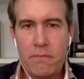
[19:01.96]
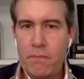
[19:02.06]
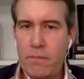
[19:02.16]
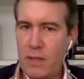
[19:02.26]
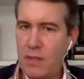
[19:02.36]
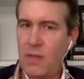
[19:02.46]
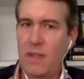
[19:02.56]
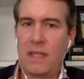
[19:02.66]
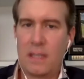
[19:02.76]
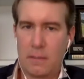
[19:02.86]
but it
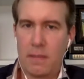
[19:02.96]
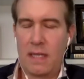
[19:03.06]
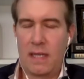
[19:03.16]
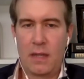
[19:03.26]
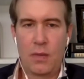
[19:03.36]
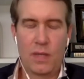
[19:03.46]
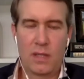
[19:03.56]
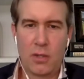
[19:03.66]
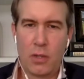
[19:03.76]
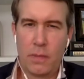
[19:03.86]
certainly does mitigate the risk
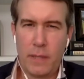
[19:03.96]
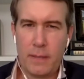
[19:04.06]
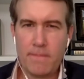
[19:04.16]
a good bit.